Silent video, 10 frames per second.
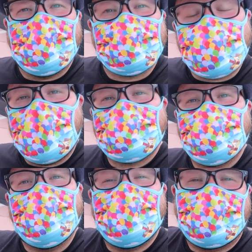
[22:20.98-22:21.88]
an
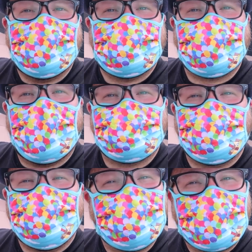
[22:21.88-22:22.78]
attraction in an
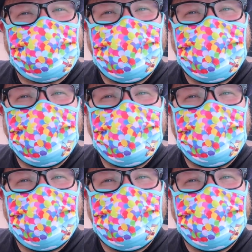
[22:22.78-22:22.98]
attraction, you know what I